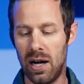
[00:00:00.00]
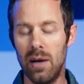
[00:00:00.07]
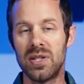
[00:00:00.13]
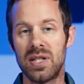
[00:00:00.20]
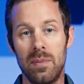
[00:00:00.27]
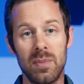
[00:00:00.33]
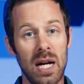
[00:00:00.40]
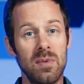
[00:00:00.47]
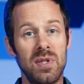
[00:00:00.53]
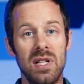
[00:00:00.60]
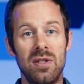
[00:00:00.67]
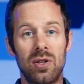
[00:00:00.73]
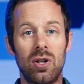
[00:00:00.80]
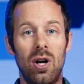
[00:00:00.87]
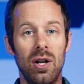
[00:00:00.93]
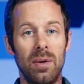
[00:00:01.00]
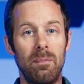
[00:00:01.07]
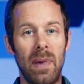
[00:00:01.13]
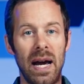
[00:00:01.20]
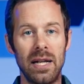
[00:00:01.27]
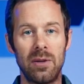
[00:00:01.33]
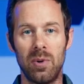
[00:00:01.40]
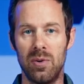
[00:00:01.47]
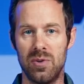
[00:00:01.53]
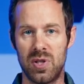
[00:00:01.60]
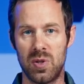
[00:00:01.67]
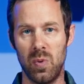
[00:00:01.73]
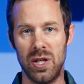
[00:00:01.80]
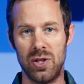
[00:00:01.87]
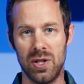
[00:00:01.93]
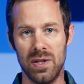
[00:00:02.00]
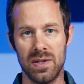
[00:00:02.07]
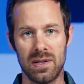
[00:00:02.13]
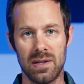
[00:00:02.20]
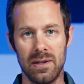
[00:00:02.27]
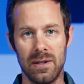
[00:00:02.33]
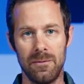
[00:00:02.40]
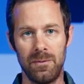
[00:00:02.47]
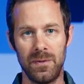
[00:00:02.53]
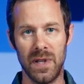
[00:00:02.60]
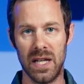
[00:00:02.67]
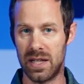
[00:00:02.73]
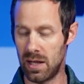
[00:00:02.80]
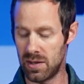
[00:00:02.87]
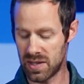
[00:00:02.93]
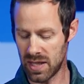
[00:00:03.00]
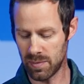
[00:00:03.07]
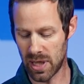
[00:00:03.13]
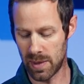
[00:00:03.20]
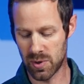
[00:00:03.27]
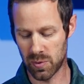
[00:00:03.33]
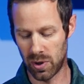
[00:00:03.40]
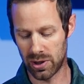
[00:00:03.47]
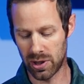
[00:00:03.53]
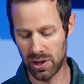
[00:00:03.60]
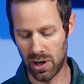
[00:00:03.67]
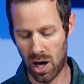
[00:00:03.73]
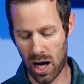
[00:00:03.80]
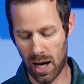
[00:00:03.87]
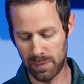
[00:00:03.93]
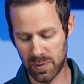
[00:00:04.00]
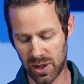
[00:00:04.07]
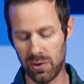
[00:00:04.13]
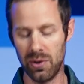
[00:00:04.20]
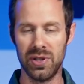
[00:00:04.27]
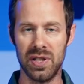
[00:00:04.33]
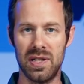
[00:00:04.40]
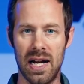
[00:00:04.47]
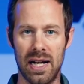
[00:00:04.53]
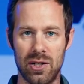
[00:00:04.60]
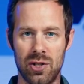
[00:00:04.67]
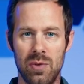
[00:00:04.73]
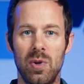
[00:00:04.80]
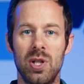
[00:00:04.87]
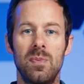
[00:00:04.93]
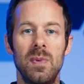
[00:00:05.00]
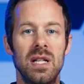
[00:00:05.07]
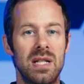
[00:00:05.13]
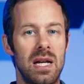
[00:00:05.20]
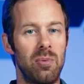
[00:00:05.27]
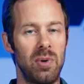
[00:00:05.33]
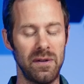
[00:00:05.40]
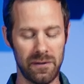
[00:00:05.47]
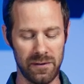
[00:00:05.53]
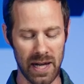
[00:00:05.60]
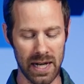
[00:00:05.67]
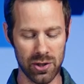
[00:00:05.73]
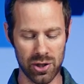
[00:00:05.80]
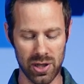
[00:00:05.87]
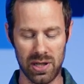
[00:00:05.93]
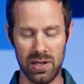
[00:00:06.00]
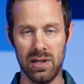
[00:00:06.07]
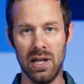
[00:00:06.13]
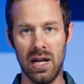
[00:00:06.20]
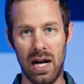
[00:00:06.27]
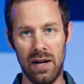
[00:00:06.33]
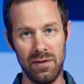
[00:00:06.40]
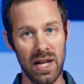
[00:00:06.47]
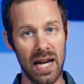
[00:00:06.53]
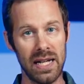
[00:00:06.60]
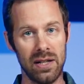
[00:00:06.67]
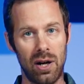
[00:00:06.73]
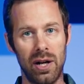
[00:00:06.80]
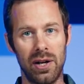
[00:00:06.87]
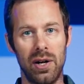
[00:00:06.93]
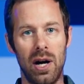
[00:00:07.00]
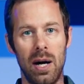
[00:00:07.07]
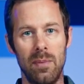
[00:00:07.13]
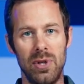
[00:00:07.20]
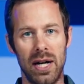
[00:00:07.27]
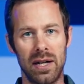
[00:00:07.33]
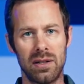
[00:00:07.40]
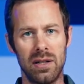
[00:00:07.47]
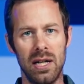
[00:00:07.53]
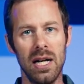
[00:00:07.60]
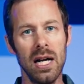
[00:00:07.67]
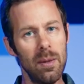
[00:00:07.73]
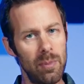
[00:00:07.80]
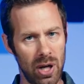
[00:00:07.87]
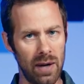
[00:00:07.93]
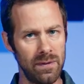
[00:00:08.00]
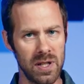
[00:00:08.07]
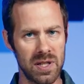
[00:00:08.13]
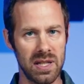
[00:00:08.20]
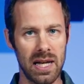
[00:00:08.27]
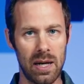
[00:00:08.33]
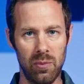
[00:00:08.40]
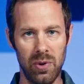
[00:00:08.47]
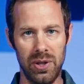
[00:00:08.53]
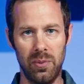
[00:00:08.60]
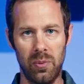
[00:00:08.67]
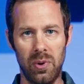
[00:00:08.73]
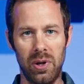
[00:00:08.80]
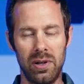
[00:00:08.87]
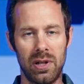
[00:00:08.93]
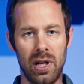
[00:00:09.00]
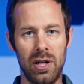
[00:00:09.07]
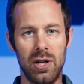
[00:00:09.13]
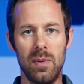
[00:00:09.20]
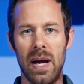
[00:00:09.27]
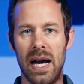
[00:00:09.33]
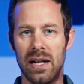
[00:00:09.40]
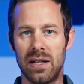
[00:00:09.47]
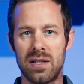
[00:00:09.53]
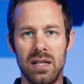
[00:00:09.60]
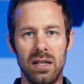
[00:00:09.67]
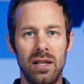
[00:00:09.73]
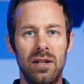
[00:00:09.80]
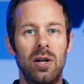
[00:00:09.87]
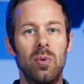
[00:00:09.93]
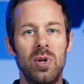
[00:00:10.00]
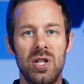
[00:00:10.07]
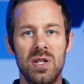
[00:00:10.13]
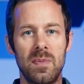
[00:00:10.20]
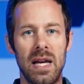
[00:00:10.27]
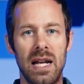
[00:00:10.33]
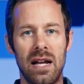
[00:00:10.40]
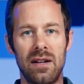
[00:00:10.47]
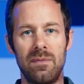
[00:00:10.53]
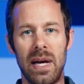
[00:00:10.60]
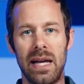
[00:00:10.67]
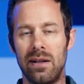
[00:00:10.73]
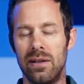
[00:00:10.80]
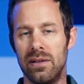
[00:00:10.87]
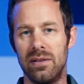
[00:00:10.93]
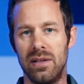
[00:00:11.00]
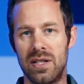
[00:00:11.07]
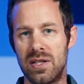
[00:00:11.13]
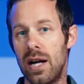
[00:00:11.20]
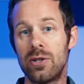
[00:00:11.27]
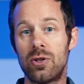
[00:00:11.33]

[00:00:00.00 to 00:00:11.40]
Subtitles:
Sometimes these are called micro switches. They can sometimes work on optical detection, which means a reflection of light on an object. But obviously that wouldn't work on a pneumatic cylinder, which is made out of metal. It's not